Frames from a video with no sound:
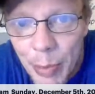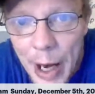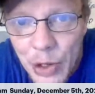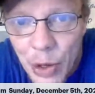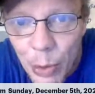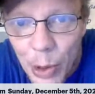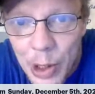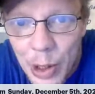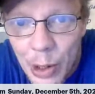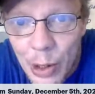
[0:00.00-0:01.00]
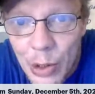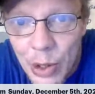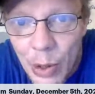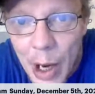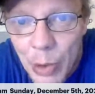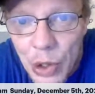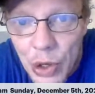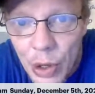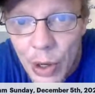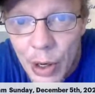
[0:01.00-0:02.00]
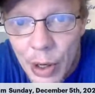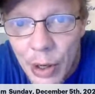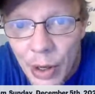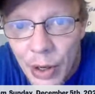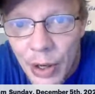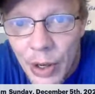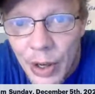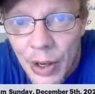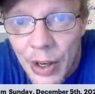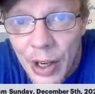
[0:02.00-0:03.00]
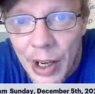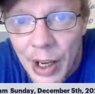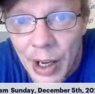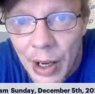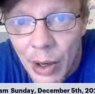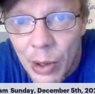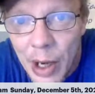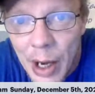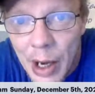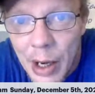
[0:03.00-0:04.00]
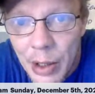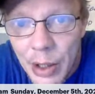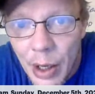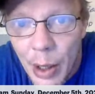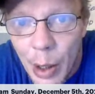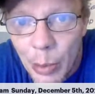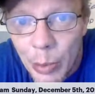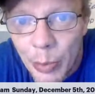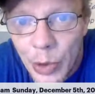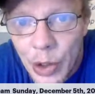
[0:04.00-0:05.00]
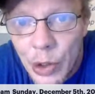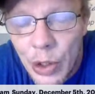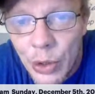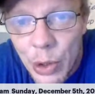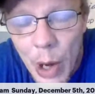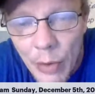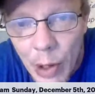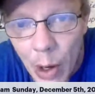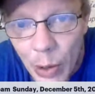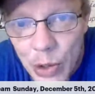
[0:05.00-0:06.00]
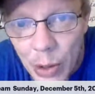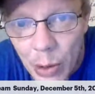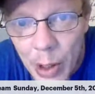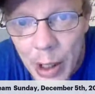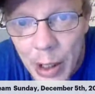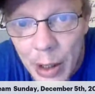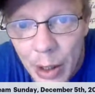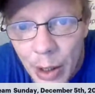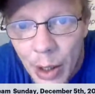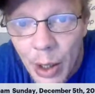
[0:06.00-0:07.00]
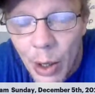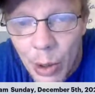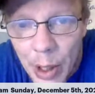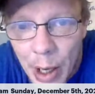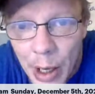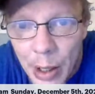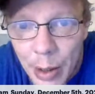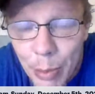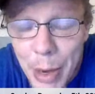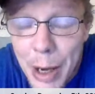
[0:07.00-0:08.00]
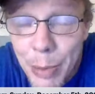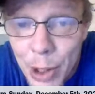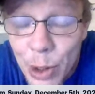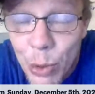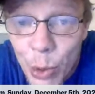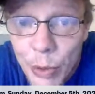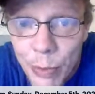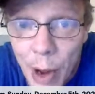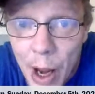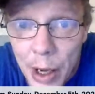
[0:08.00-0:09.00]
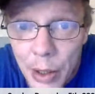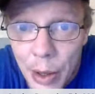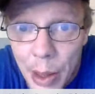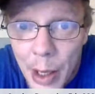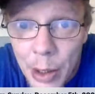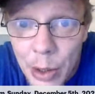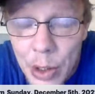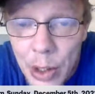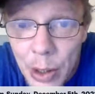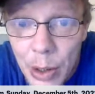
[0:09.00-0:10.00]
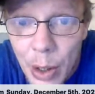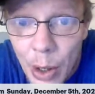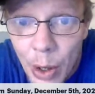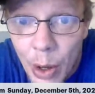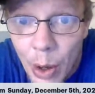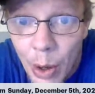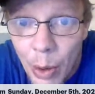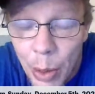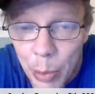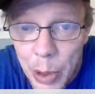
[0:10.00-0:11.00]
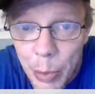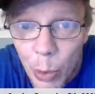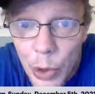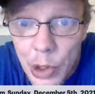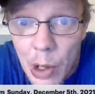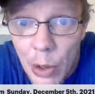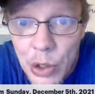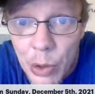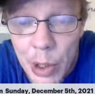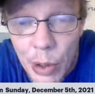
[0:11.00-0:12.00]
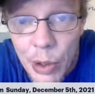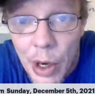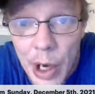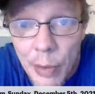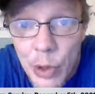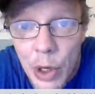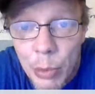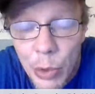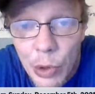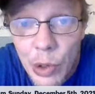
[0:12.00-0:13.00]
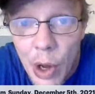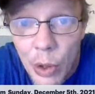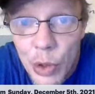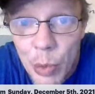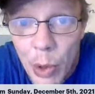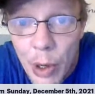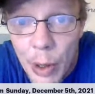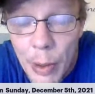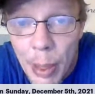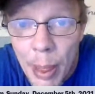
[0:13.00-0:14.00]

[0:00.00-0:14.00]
past their working years, and you go, how much did you earn? Okay. Do you have a college degree? Okay. Maybe you would find that indeed the people with the college degree earned on average $1 million more.